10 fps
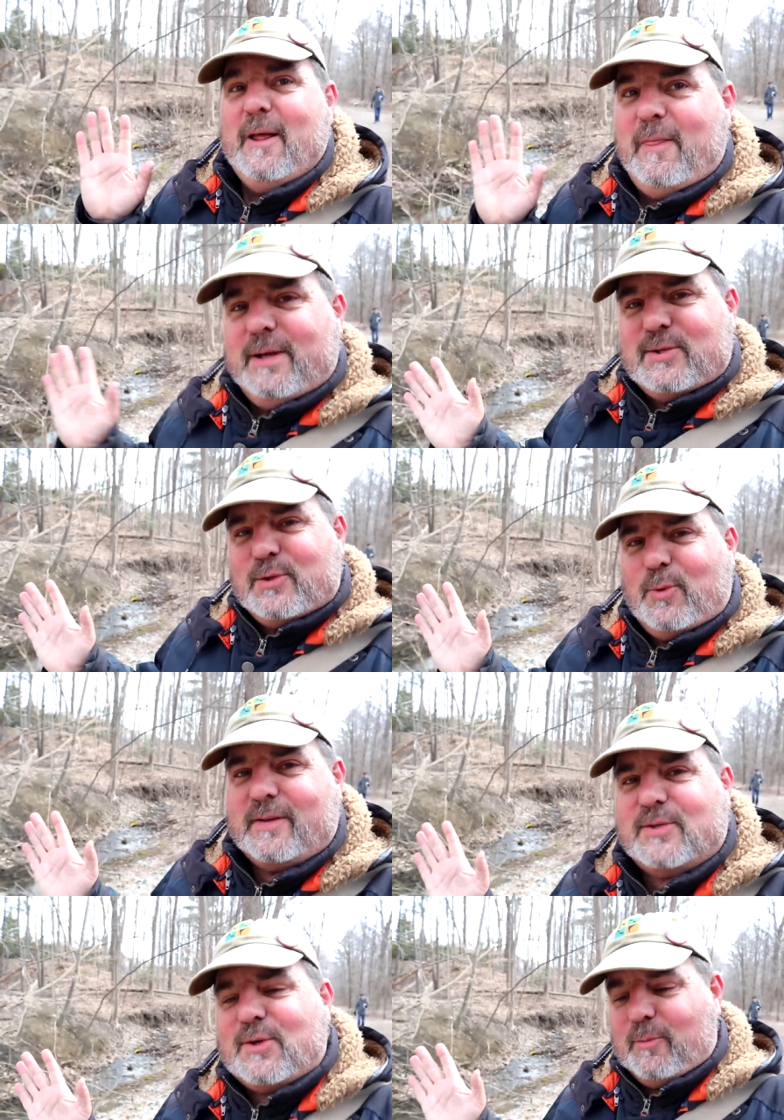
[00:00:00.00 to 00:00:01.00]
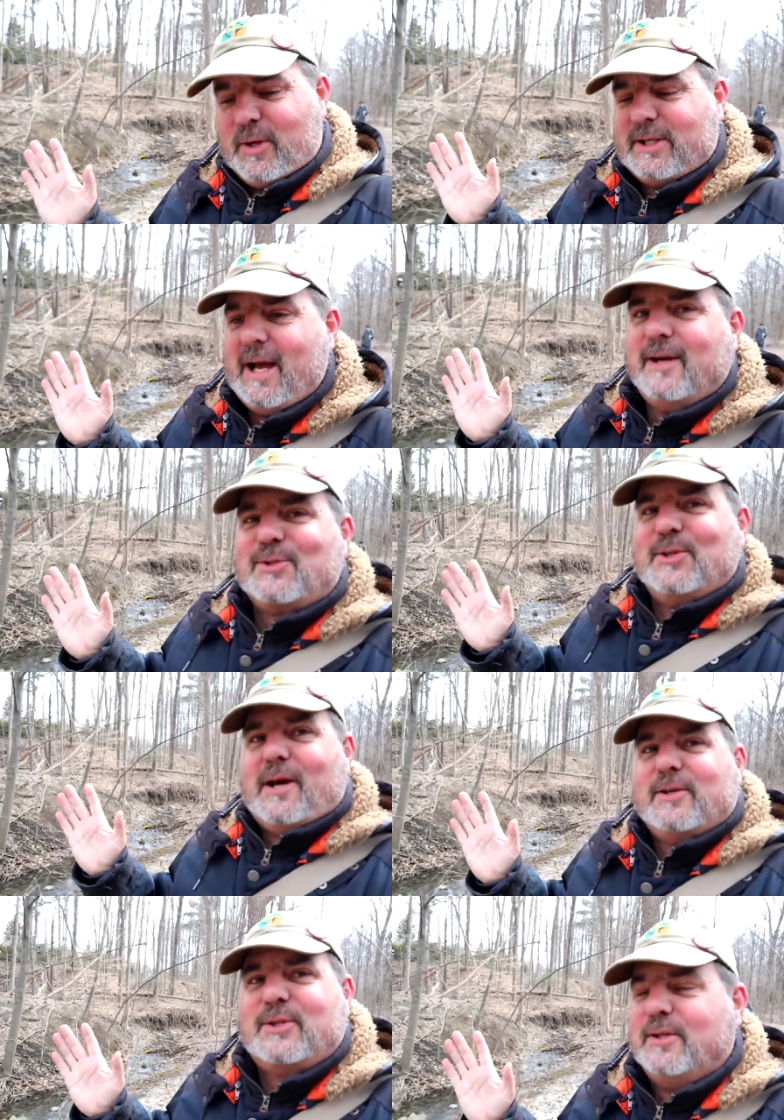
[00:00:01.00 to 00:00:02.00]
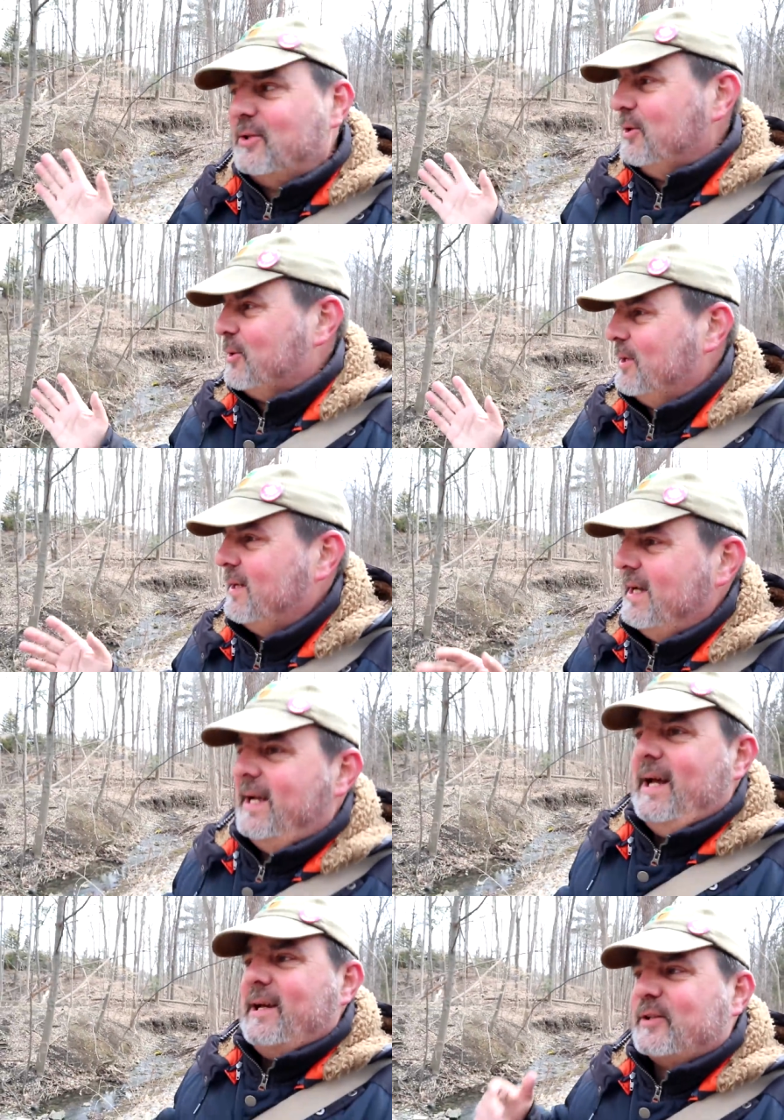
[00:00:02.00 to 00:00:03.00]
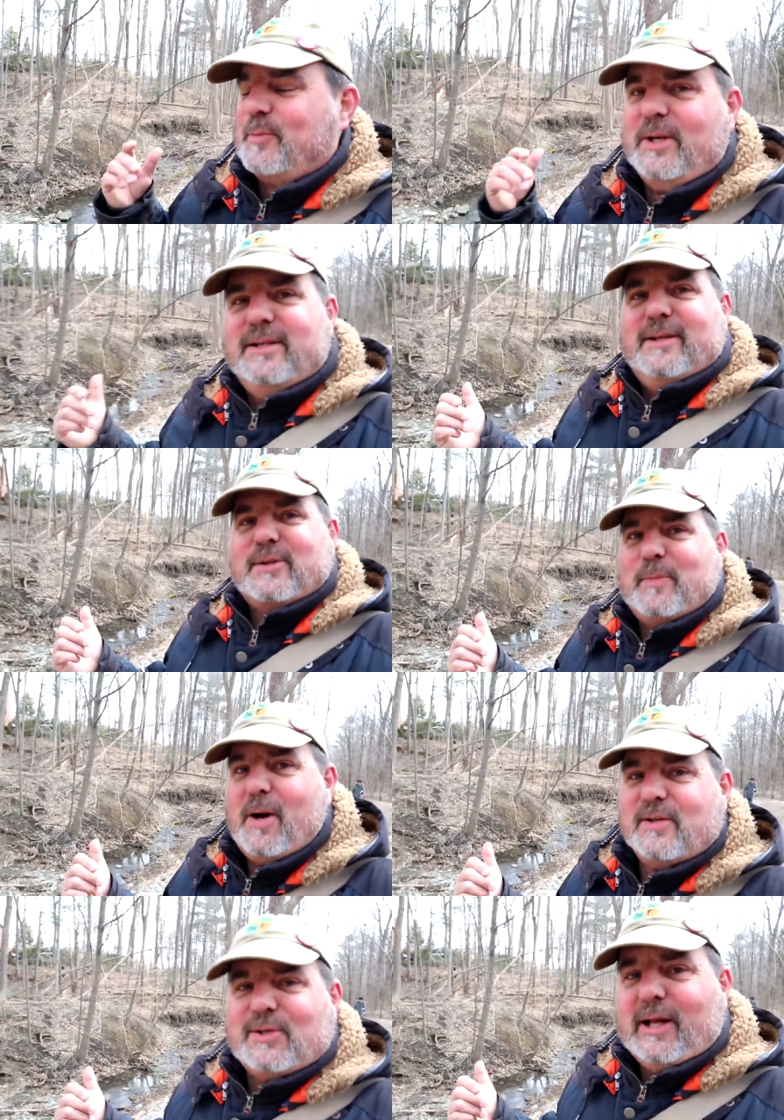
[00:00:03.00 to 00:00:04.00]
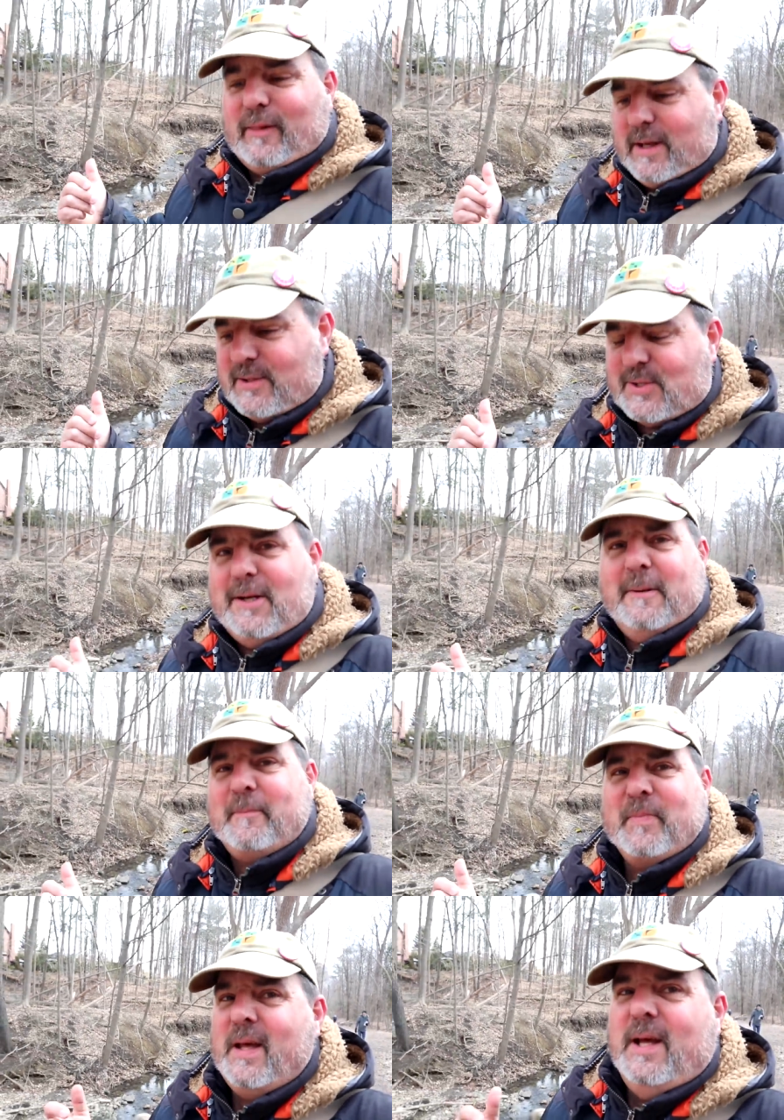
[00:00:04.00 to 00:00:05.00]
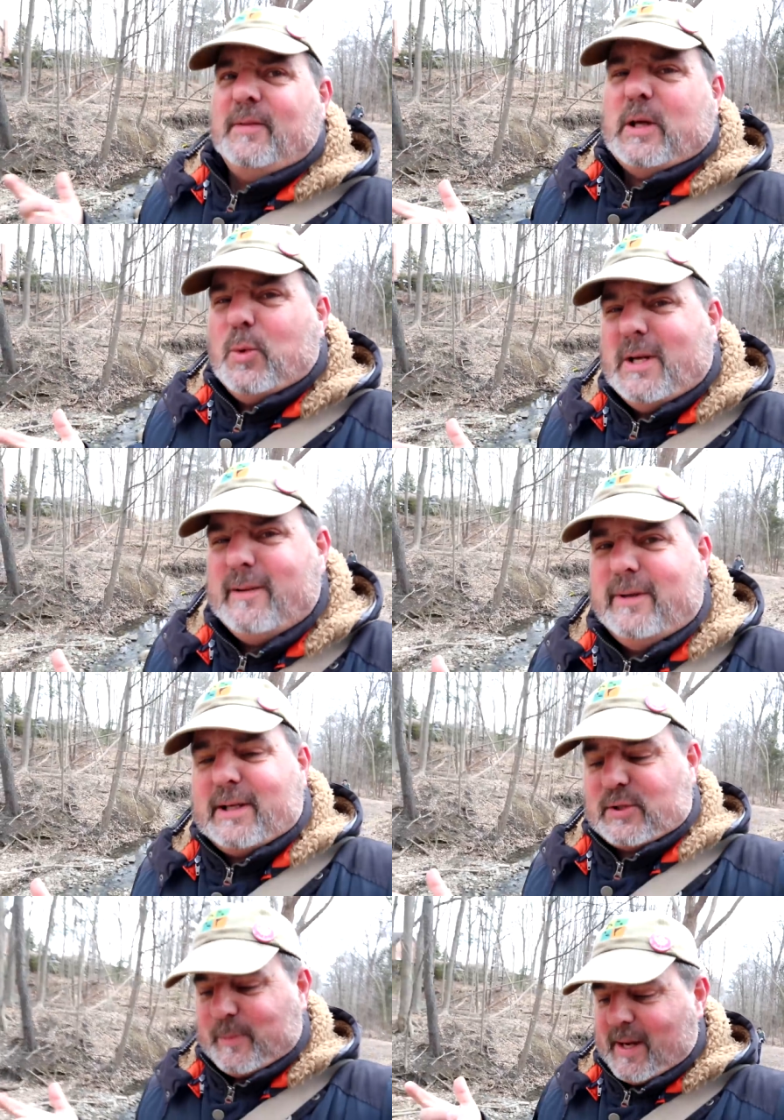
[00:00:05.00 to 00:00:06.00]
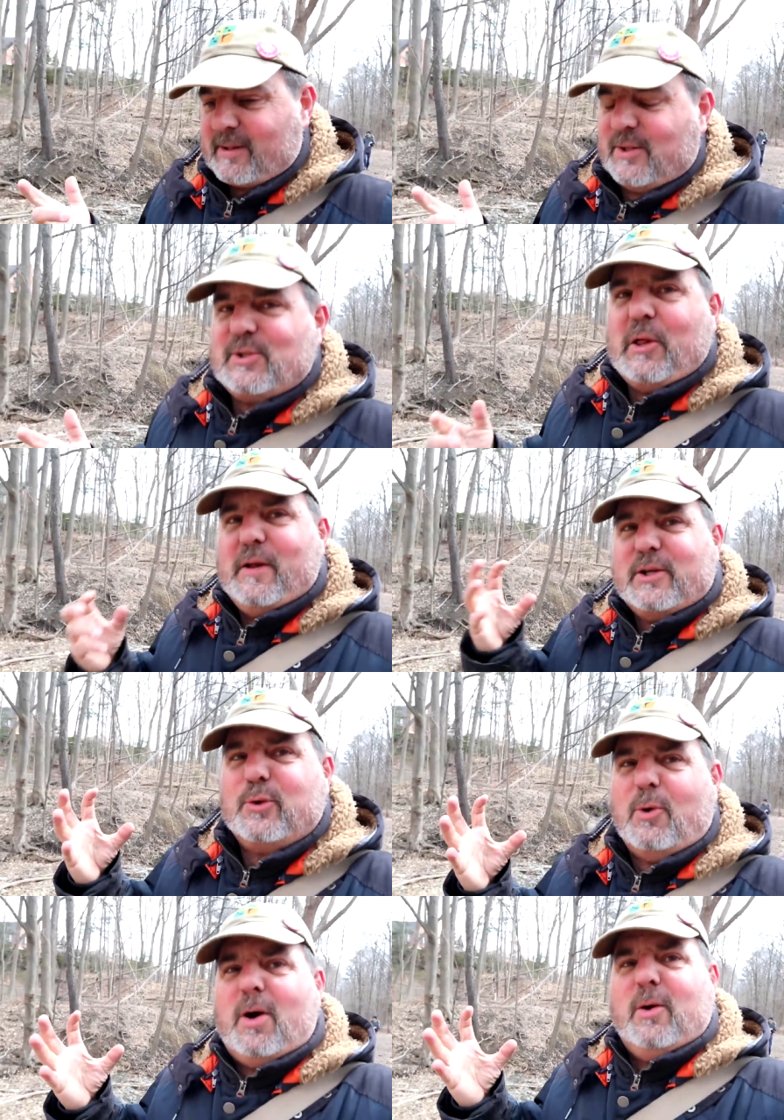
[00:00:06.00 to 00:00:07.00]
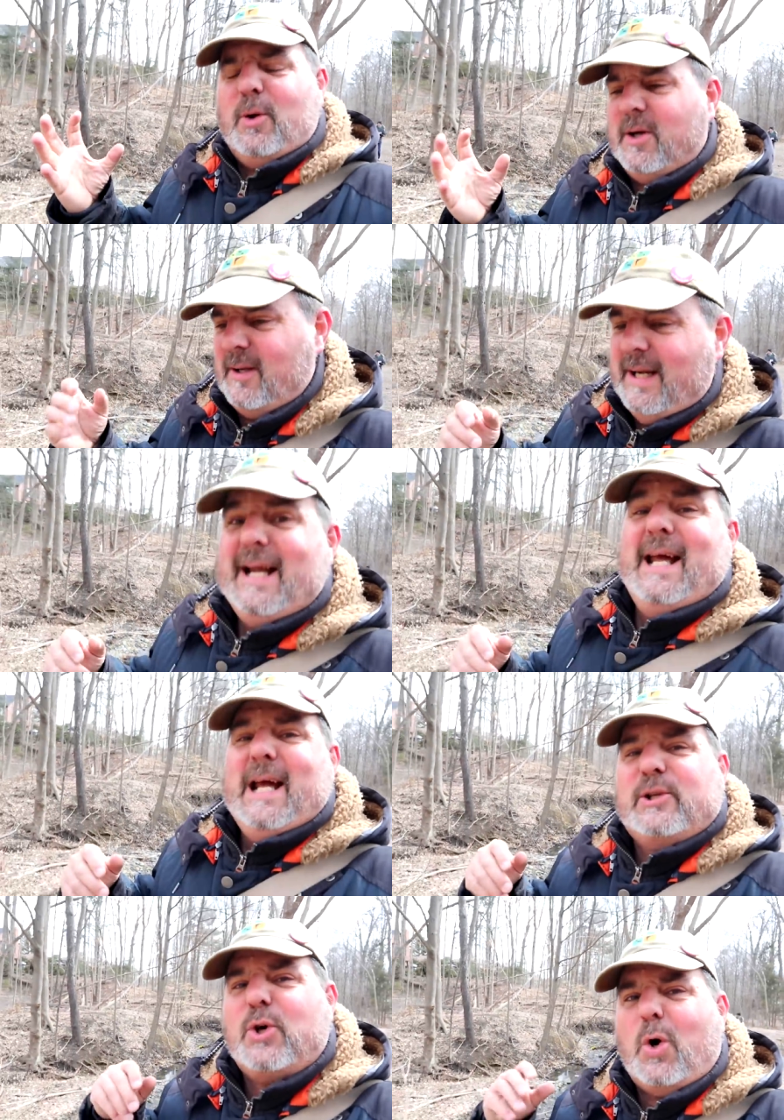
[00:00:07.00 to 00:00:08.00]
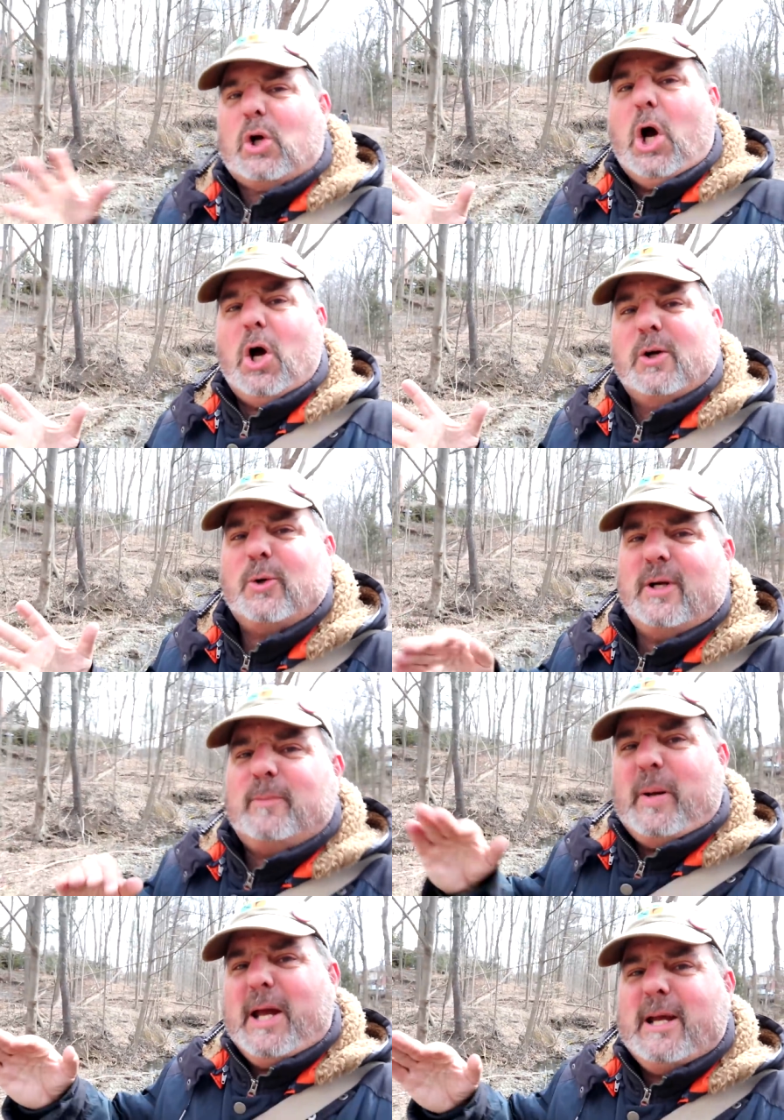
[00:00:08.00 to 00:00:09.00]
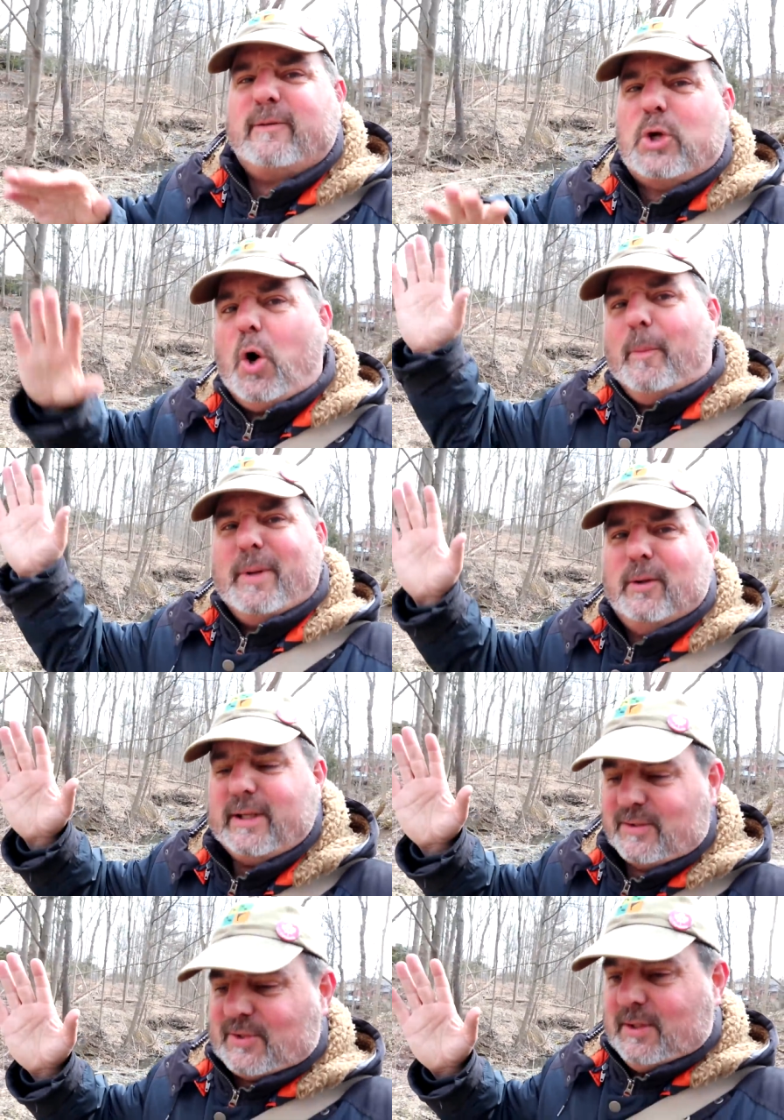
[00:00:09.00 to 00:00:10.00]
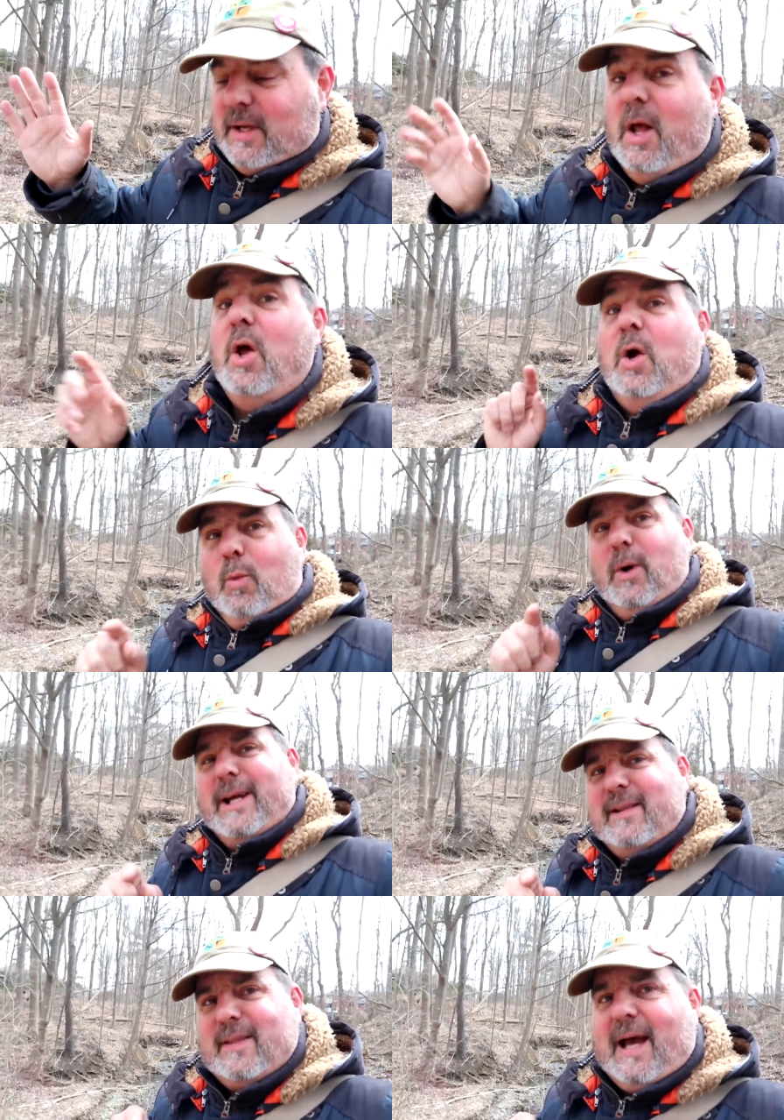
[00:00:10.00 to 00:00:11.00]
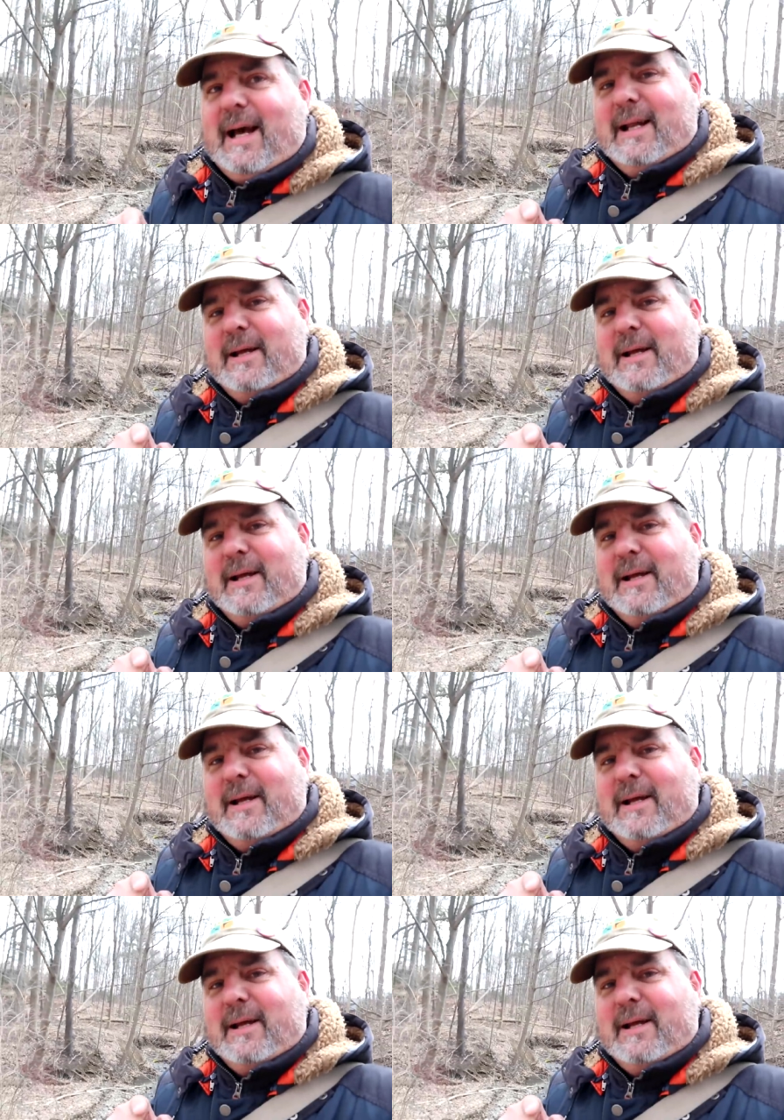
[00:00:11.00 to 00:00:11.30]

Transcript: This is what the Subway Cache and Dash can do, is bring you to spots like this that you wouldn't even expect, because you think Toronto, it's all concrete, paved, tall buildings. We'll get that